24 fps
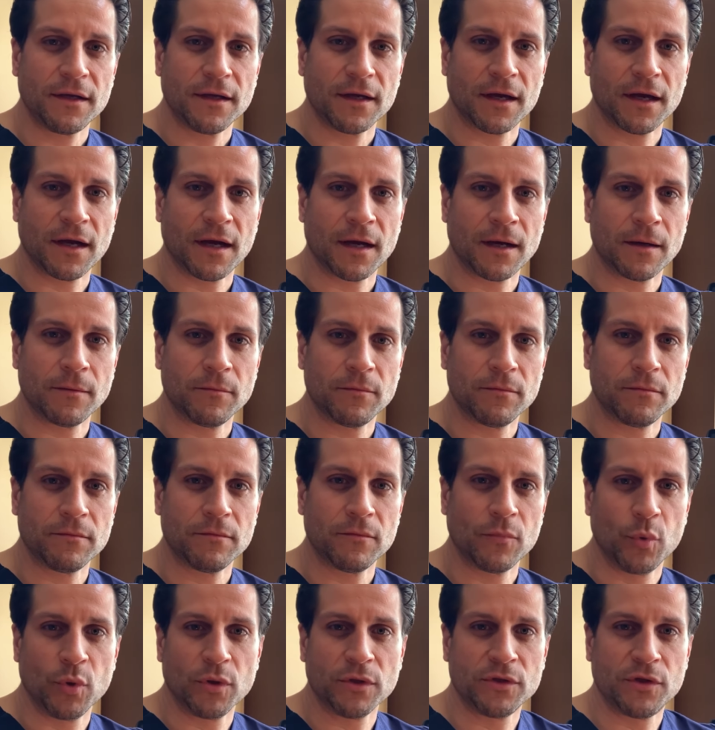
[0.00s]
Um,
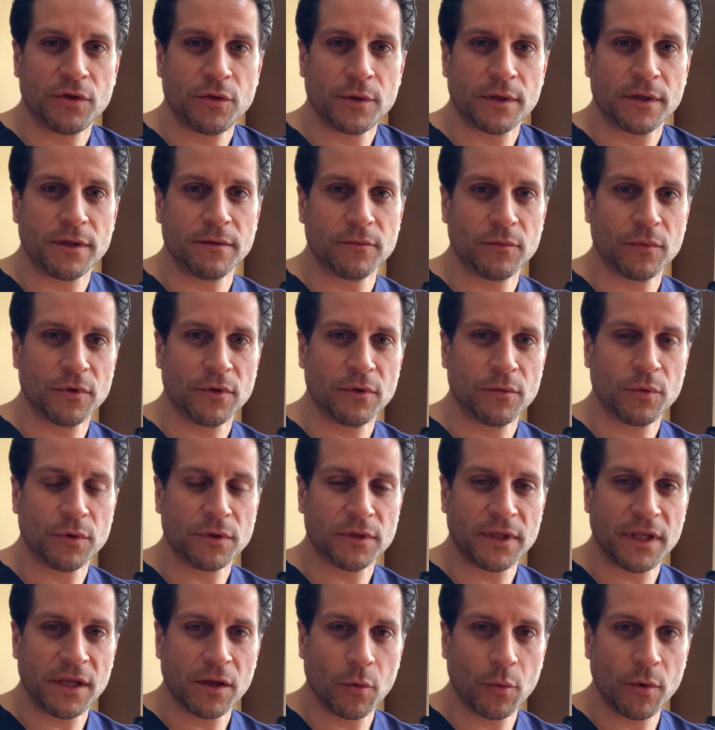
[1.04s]
we'll do it. We'll, we'll,
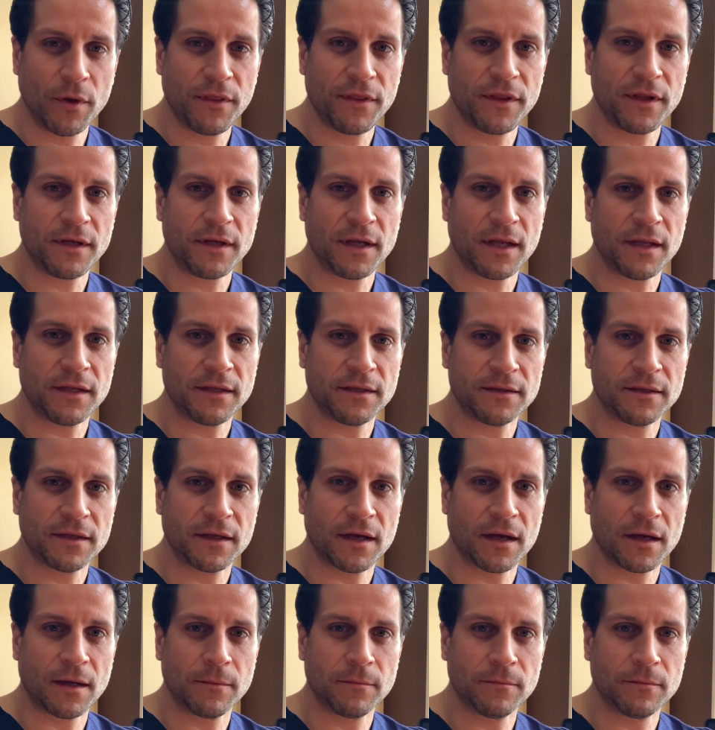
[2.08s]
deal with it, and
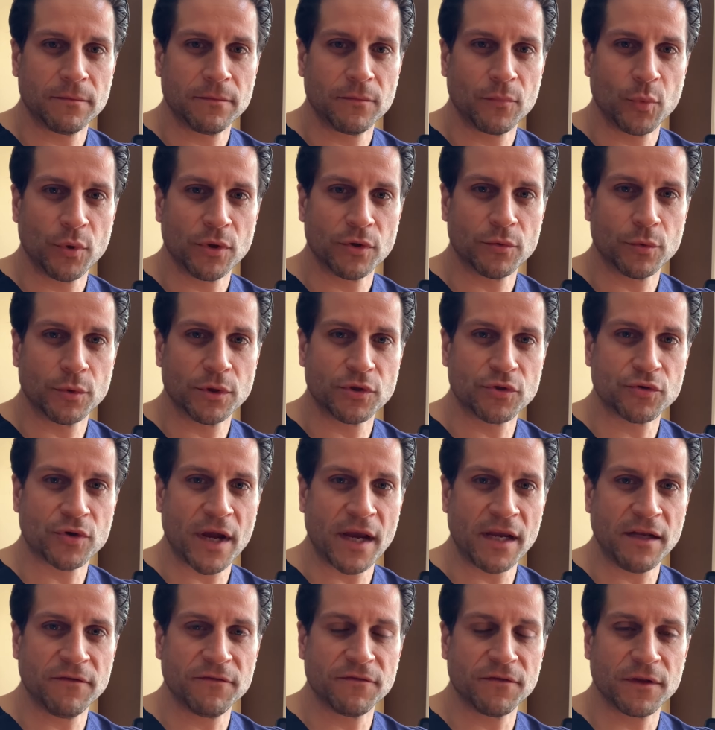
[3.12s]
um, we're, we're,
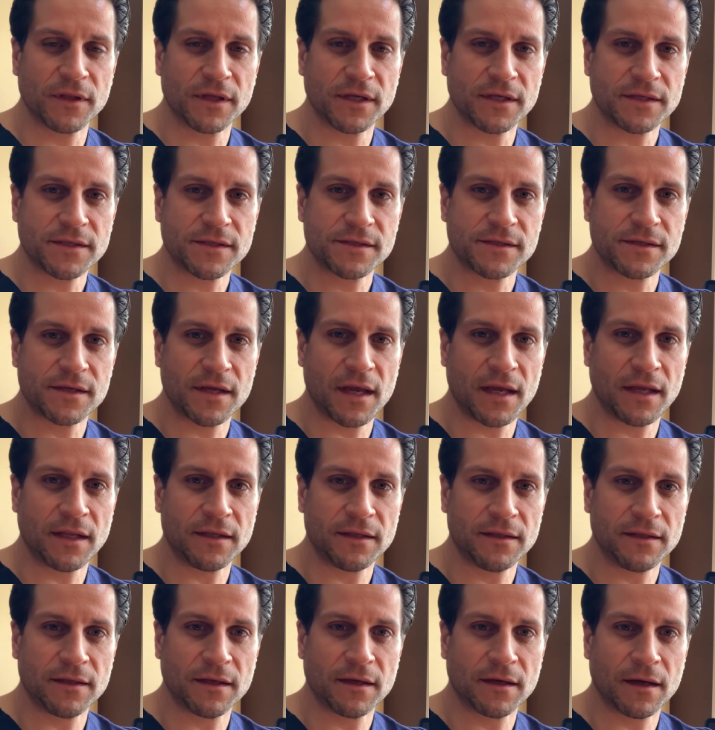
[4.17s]
trained for this,
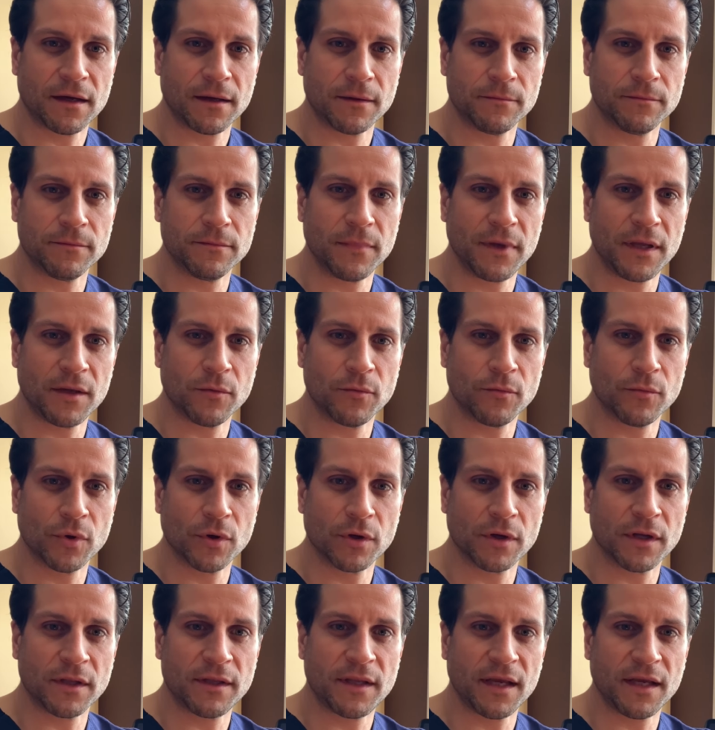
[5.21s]
and um, and we're
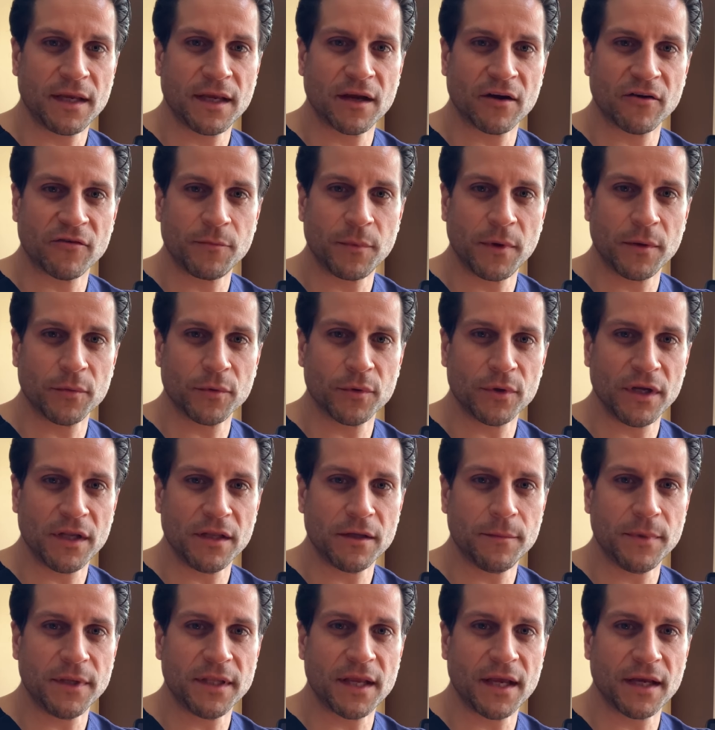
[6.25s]
going to take care of people who need to
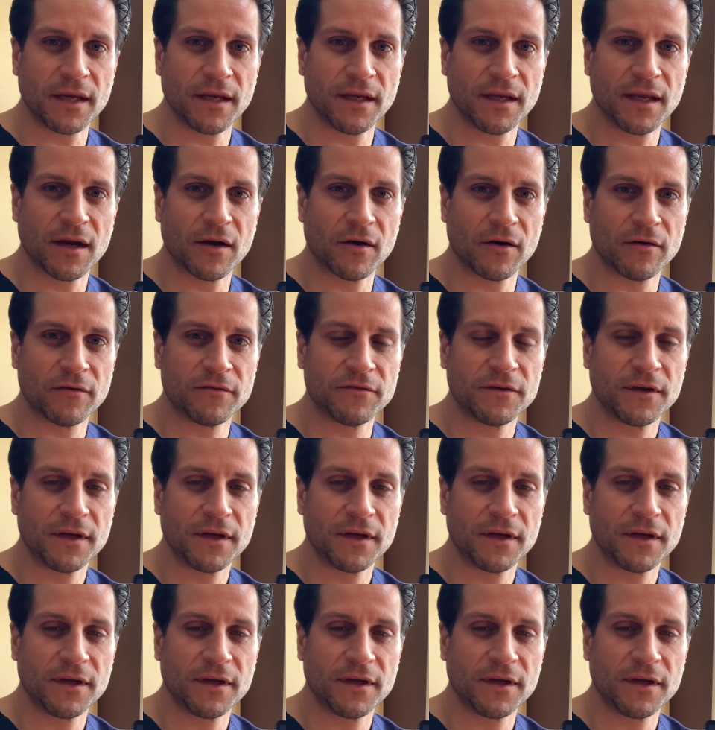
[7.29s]
be taken care of.